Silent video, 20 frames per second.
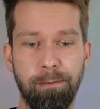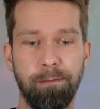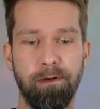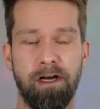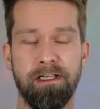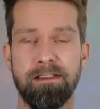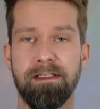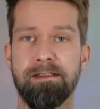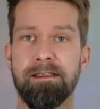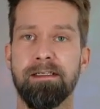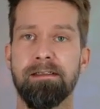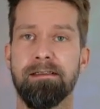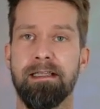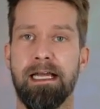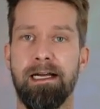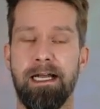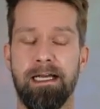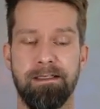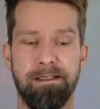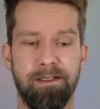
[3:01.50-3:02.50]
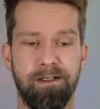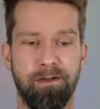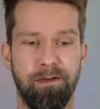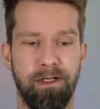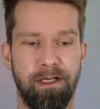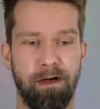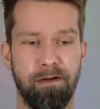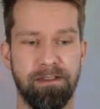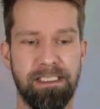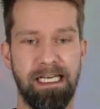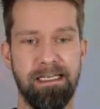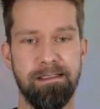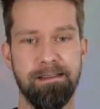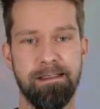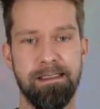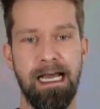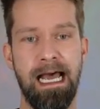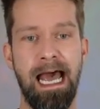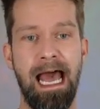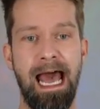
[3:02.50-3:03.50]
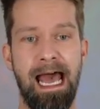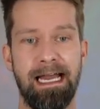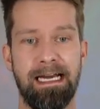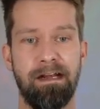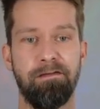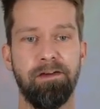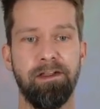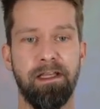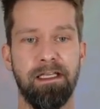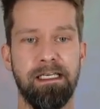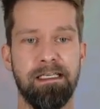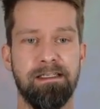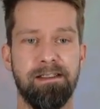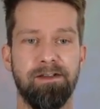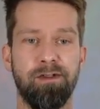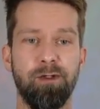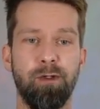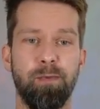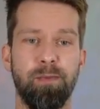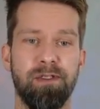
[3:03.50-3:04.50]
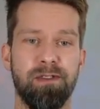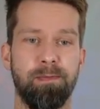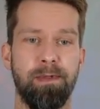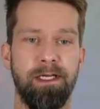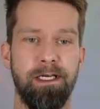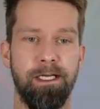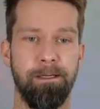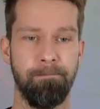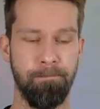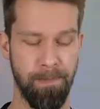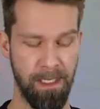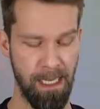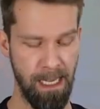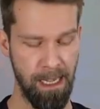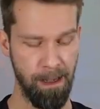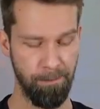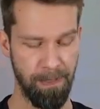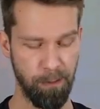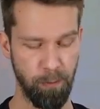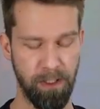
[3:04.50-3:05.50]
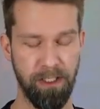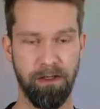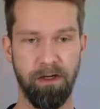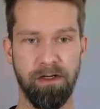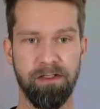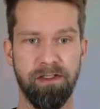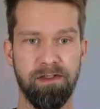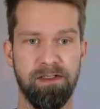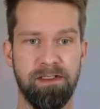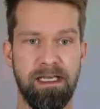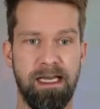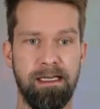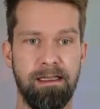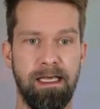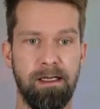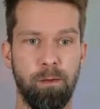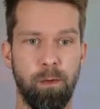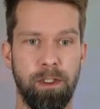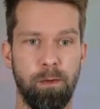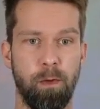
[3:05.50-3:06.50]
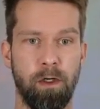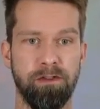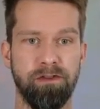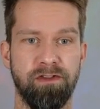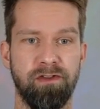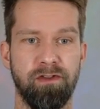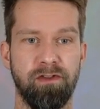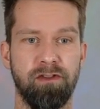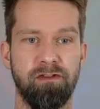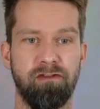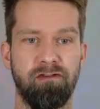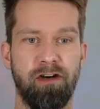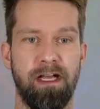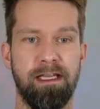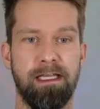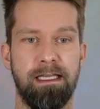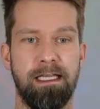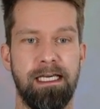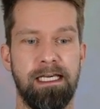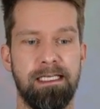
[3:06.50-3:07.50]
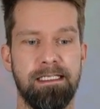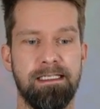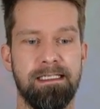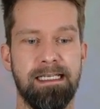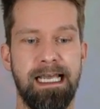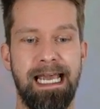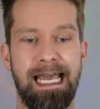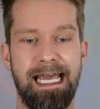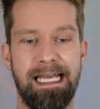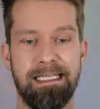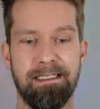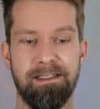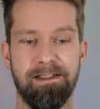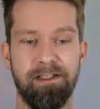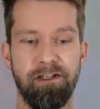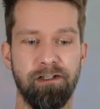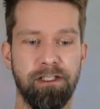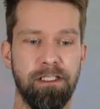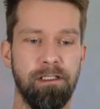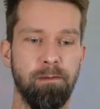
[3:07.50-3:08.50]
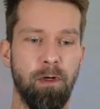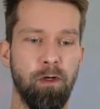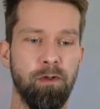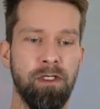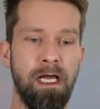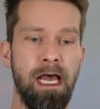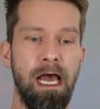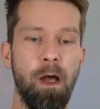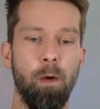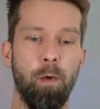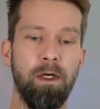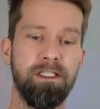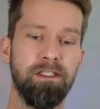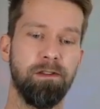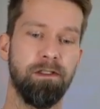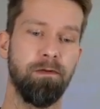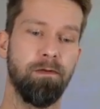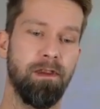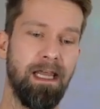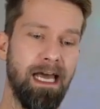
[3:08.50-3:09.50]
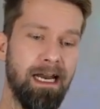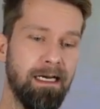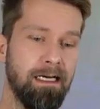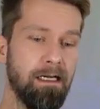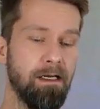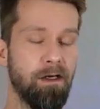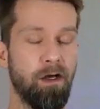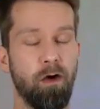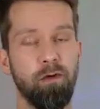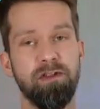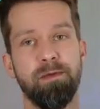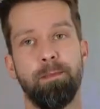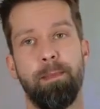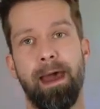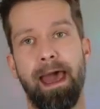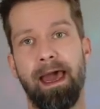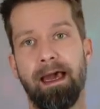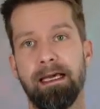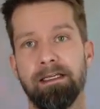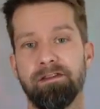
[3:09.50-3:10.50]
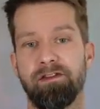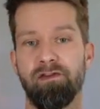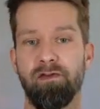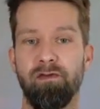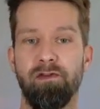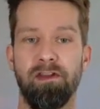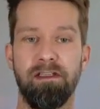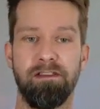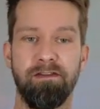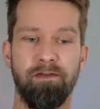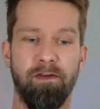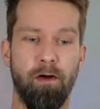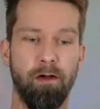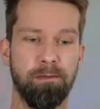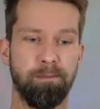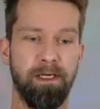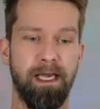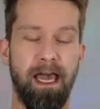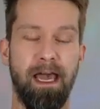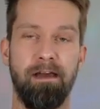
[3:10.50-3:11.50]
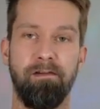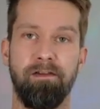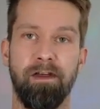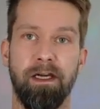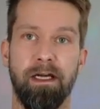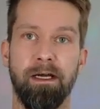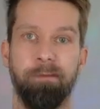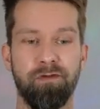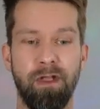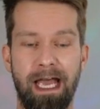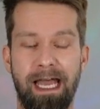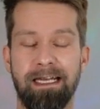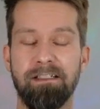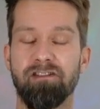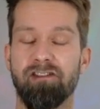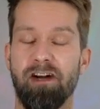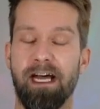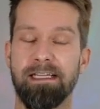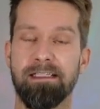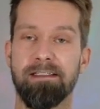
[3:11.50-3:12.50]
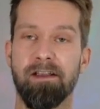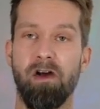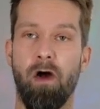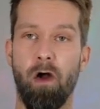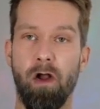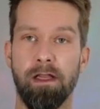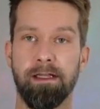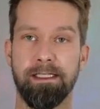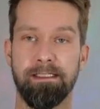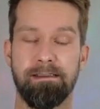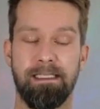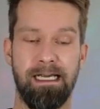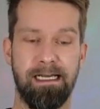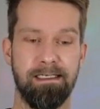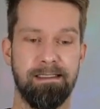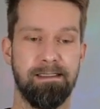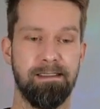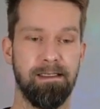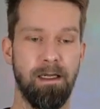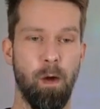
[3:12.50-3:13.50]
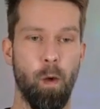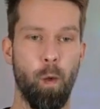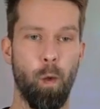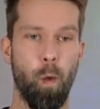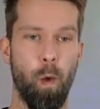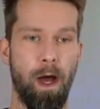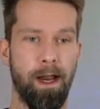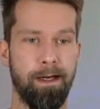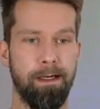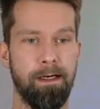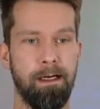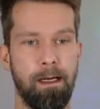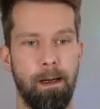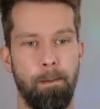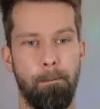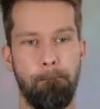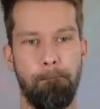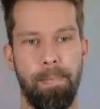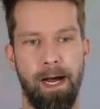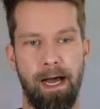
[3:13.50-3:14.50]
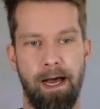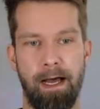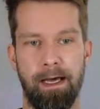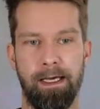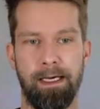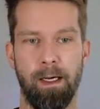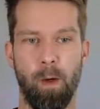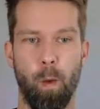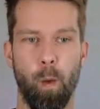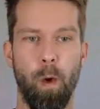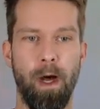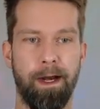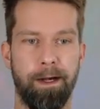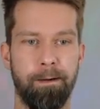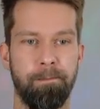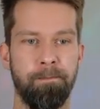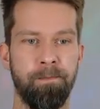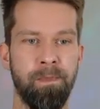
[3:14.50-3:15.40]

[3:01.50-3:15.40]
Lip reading: processes that are executing our tests, and everything is super speedy. But we can also say that we want to run these in serial mode, which then goes back to the default behavior and runs all the tests one by one.